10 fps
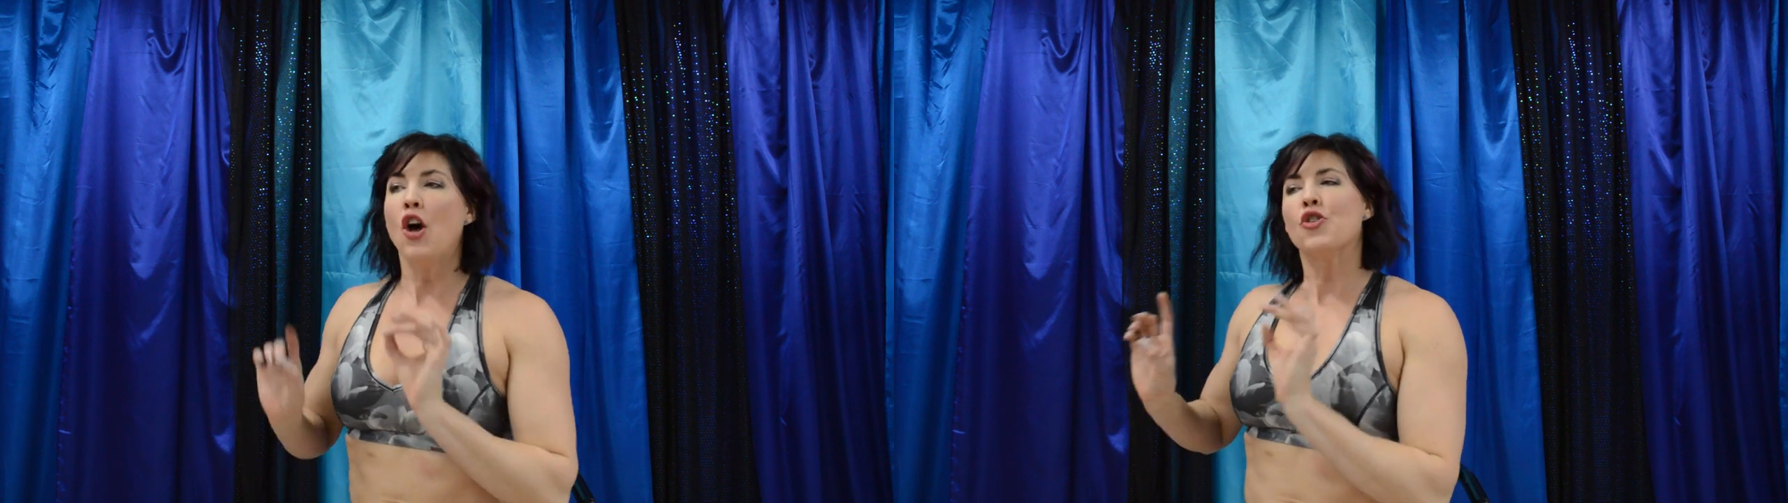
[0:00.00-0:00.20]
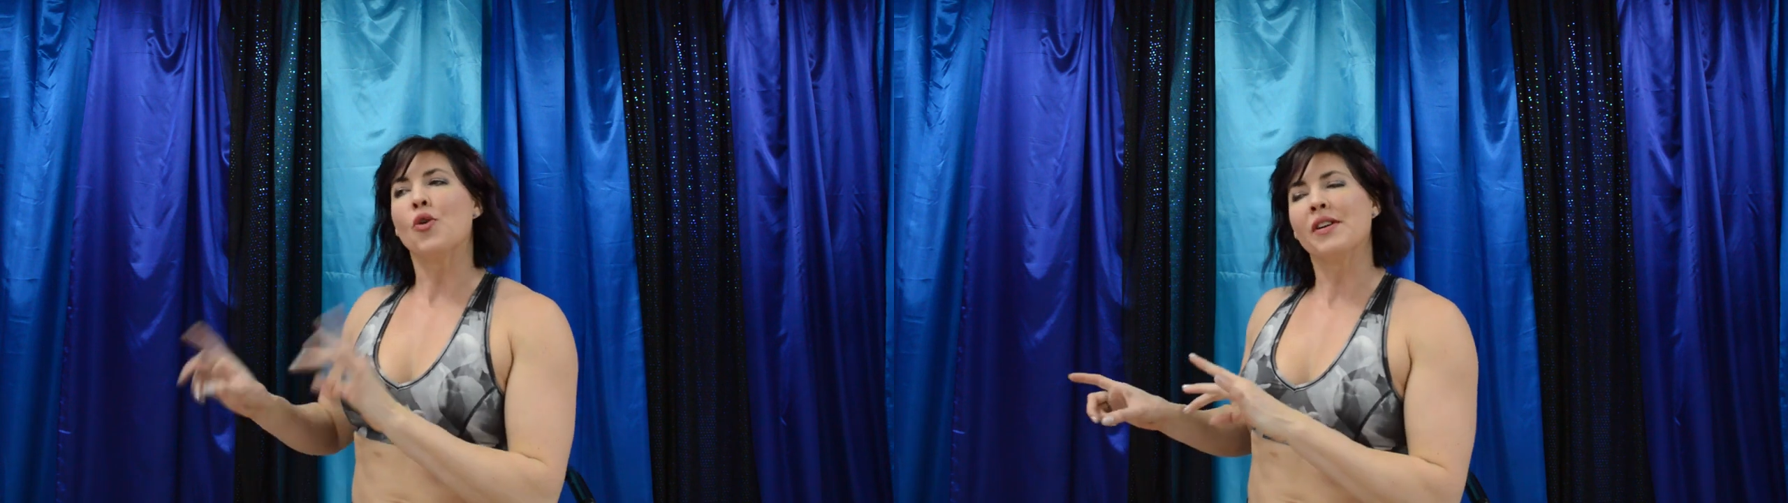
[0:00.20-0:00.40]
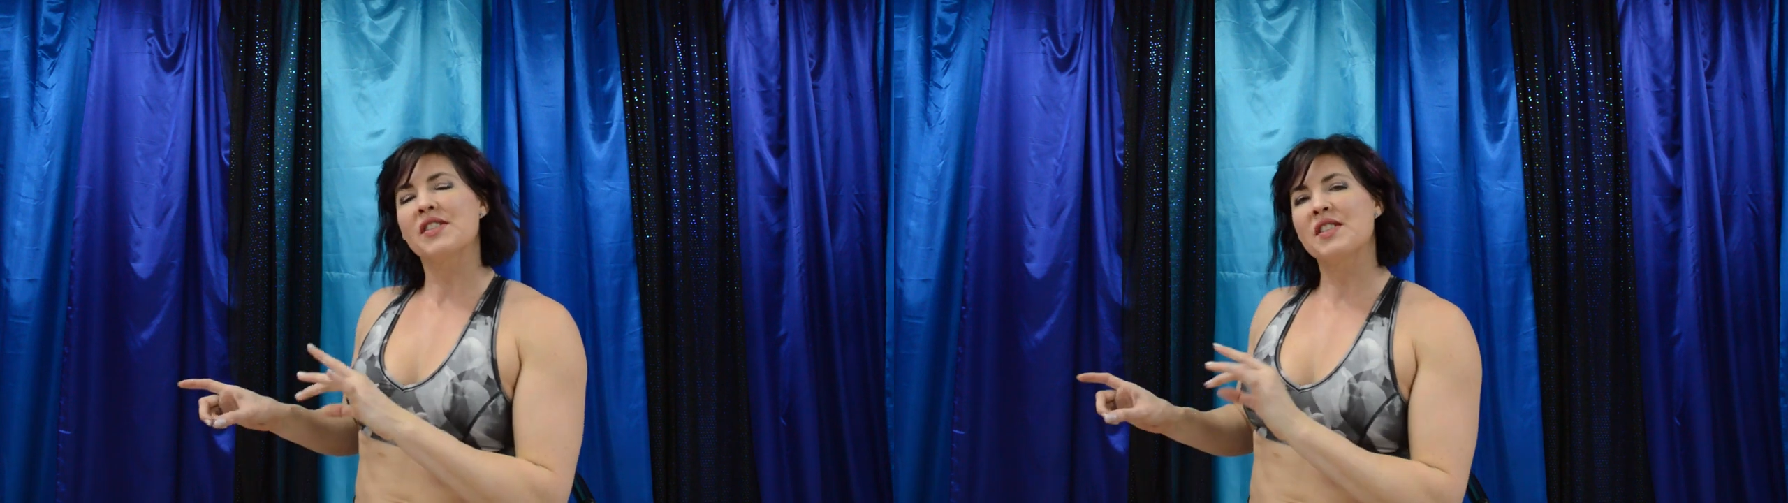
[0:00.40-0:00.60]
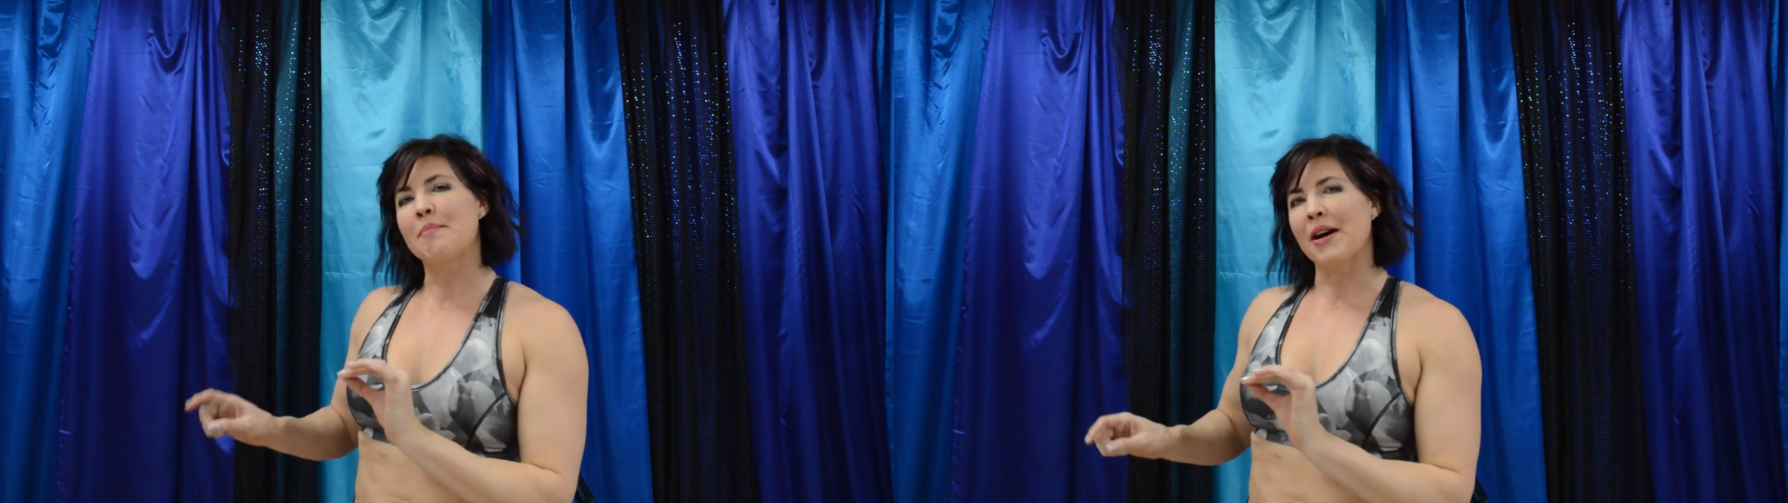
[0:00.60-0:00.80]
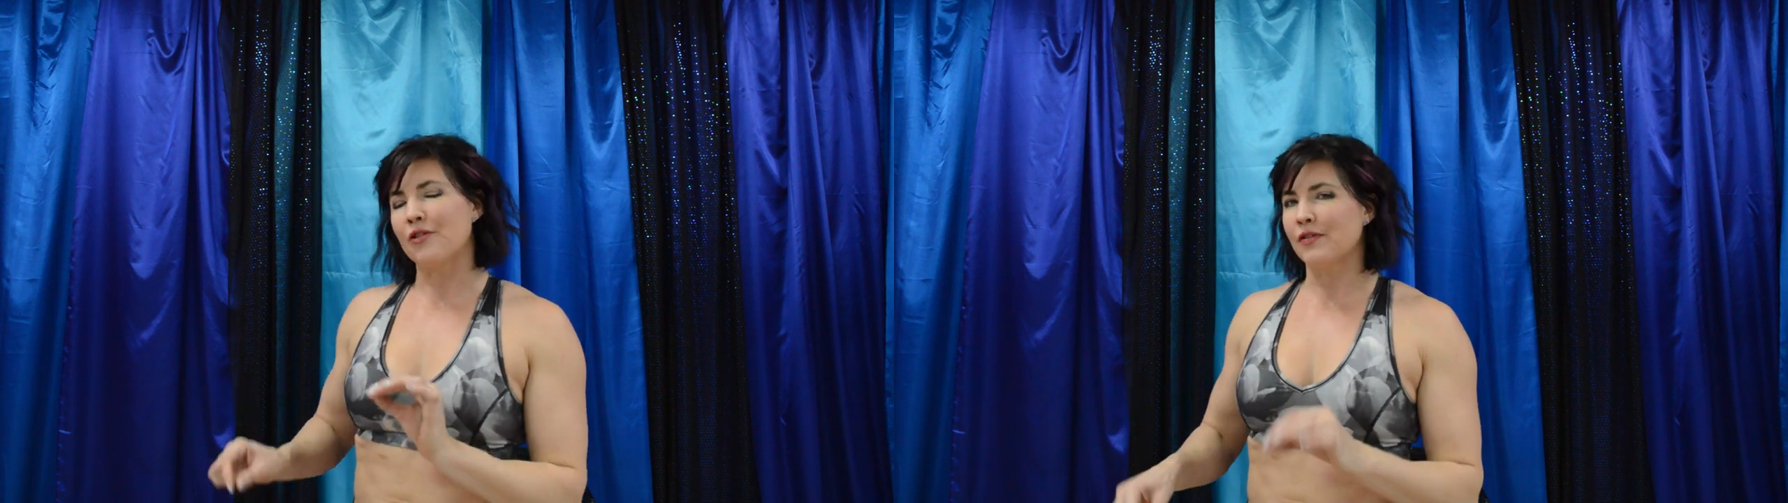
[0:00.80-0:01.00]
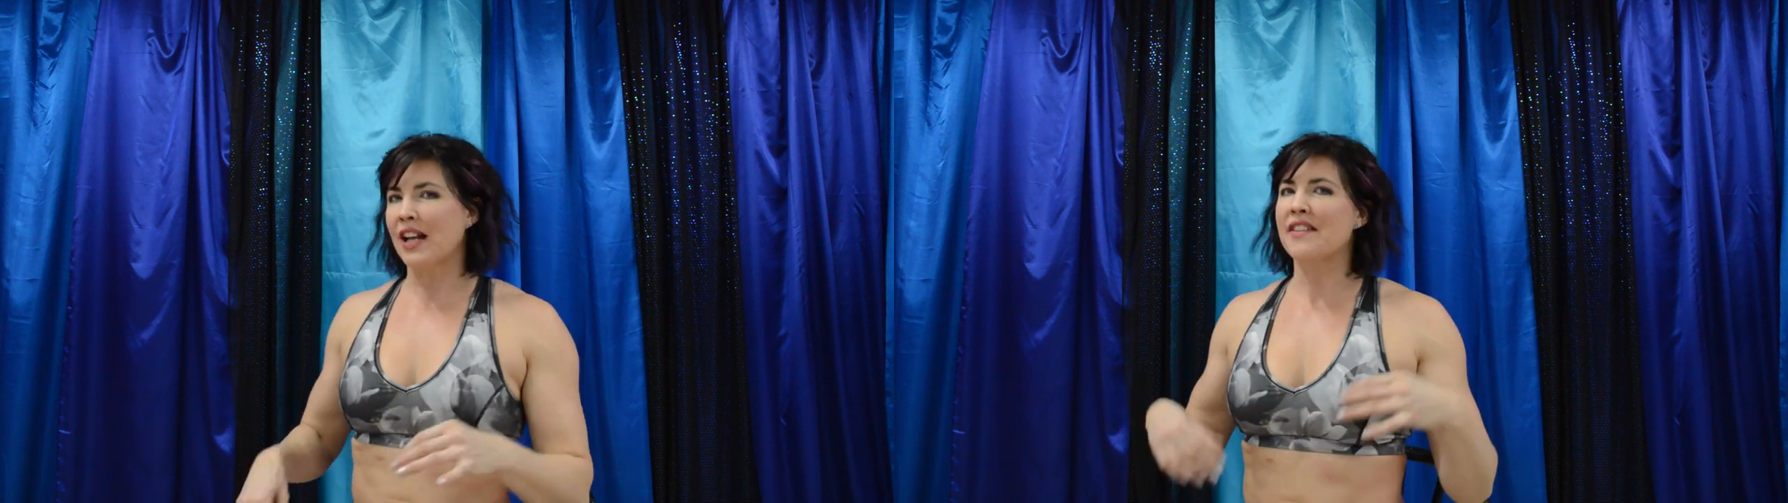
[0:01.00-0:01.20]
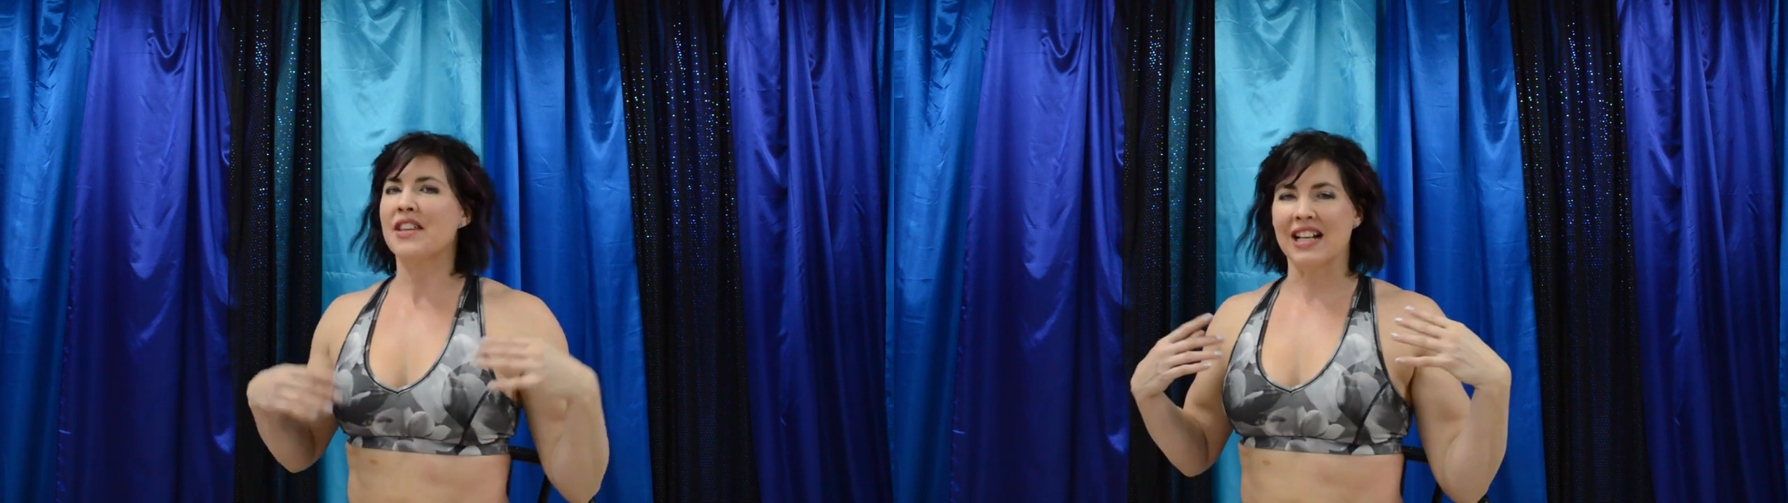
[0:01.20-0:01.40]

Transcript: nor is the butterfly the